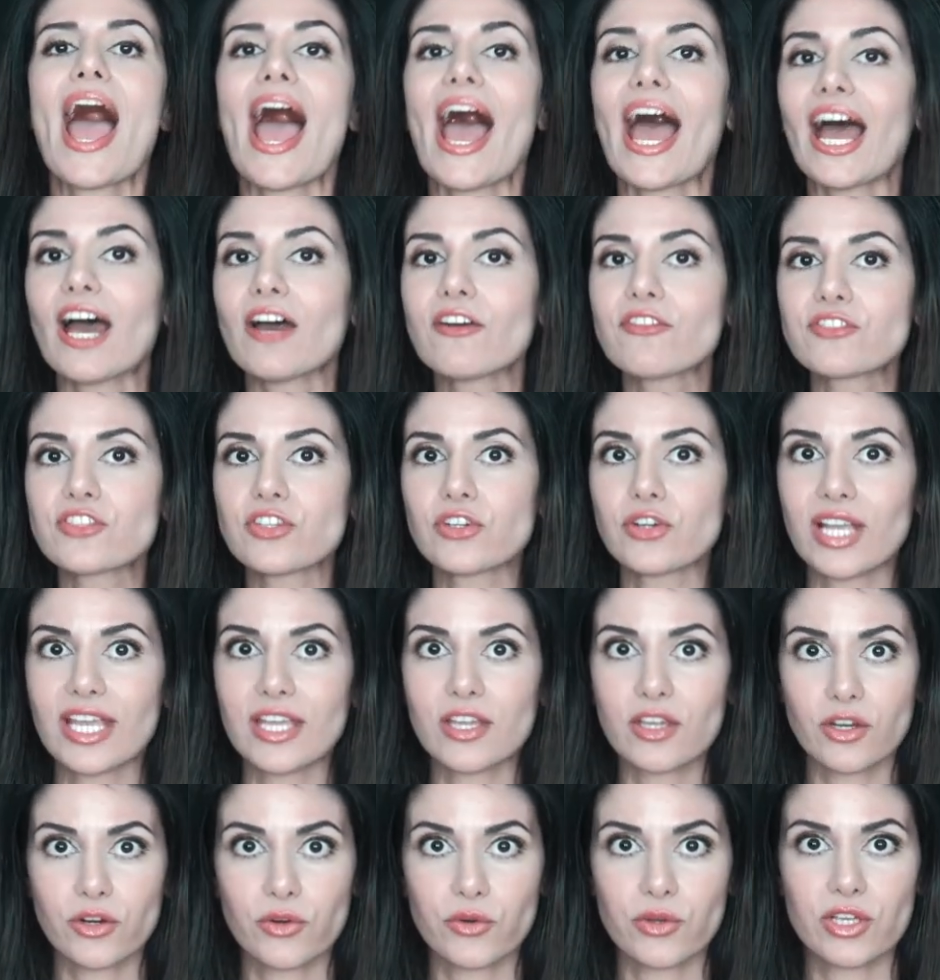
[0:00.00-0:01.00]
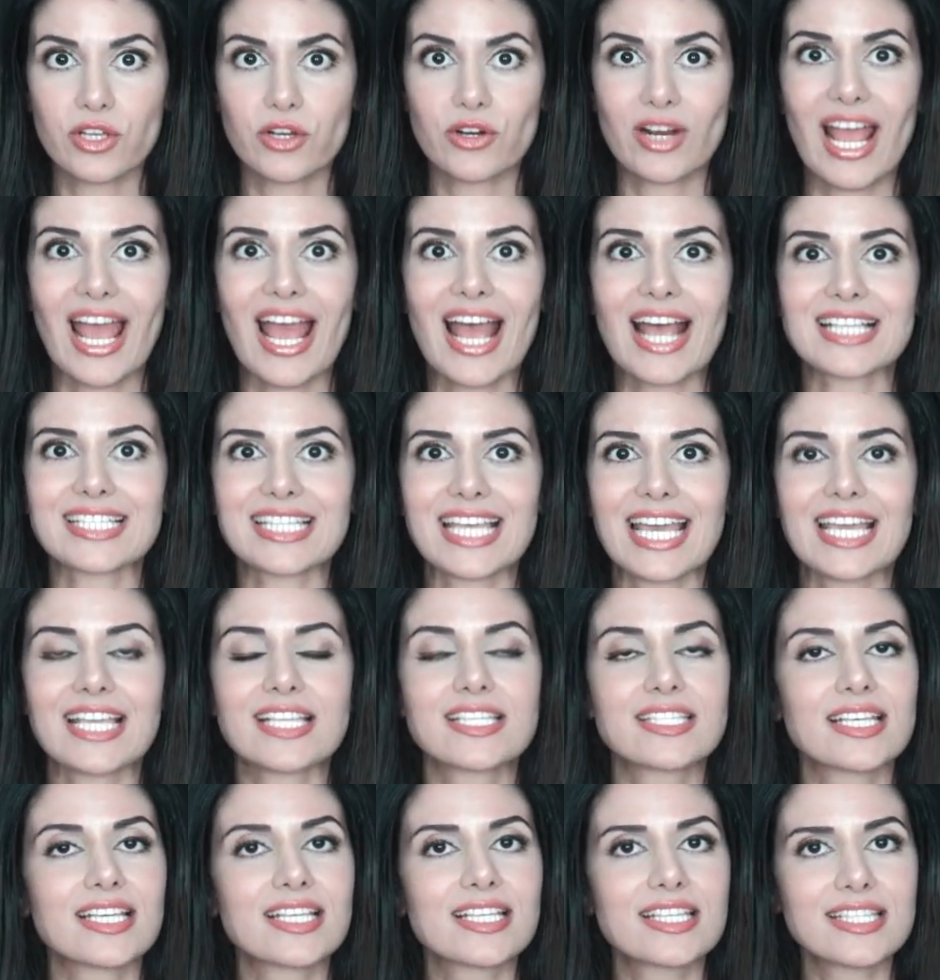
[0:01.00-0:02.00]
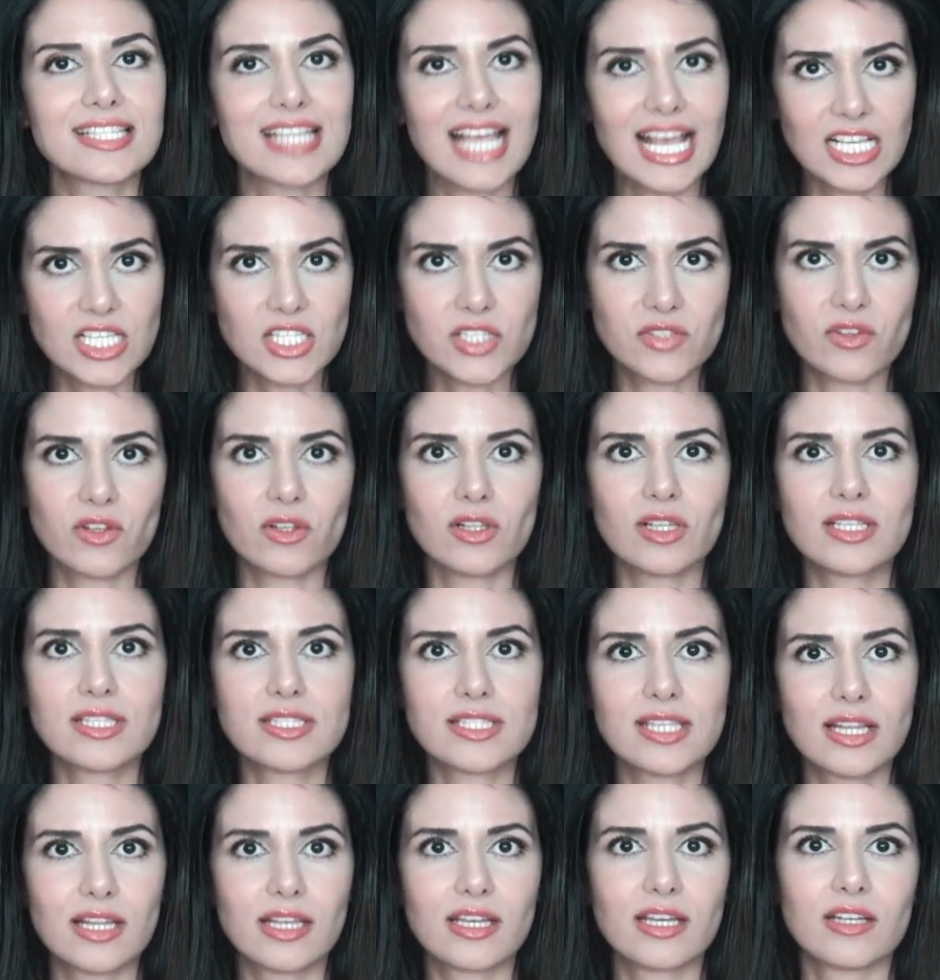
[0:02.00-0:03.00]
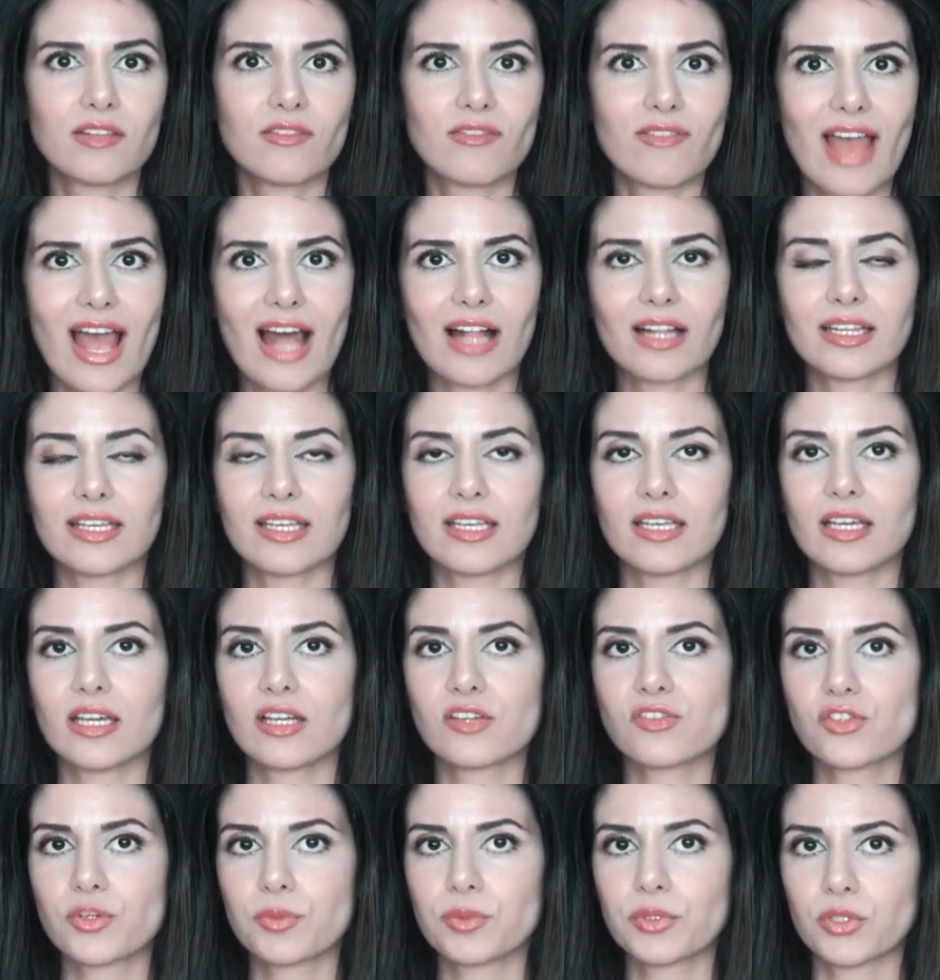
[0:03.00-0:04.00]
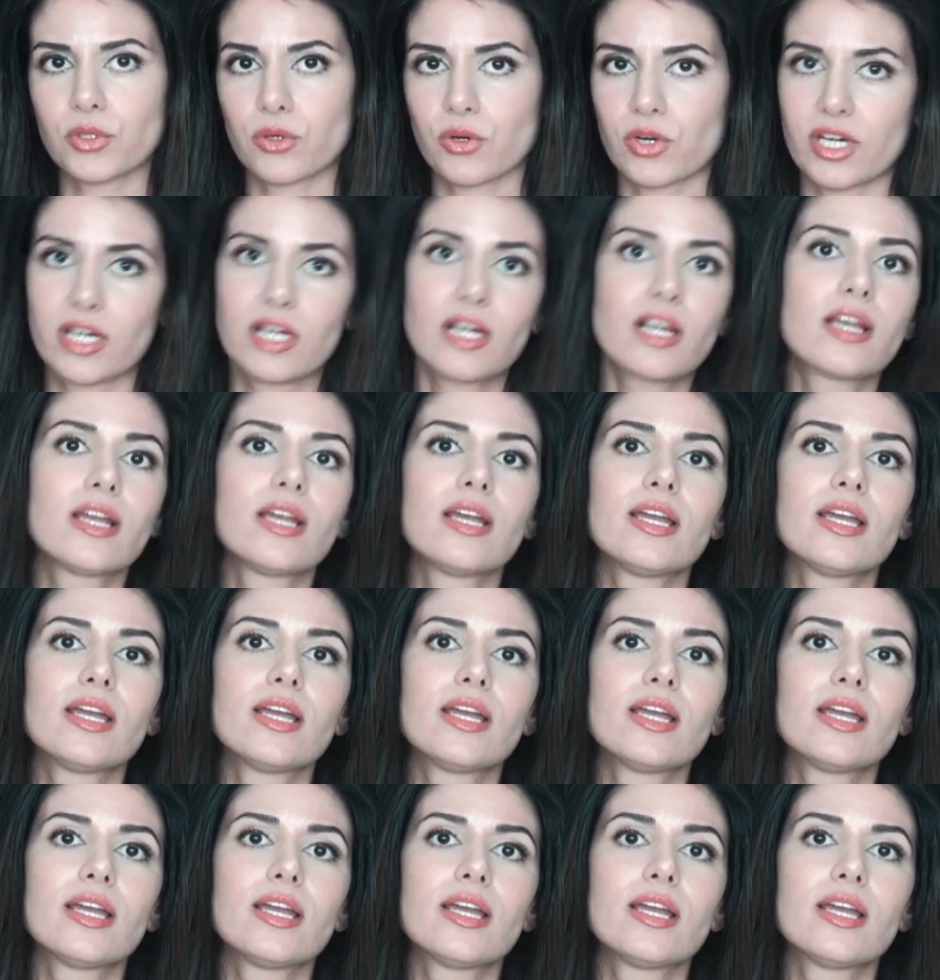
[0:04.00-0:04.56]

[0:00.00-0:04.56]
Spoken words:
After a career as a successful Silicon Valley entrepreneur,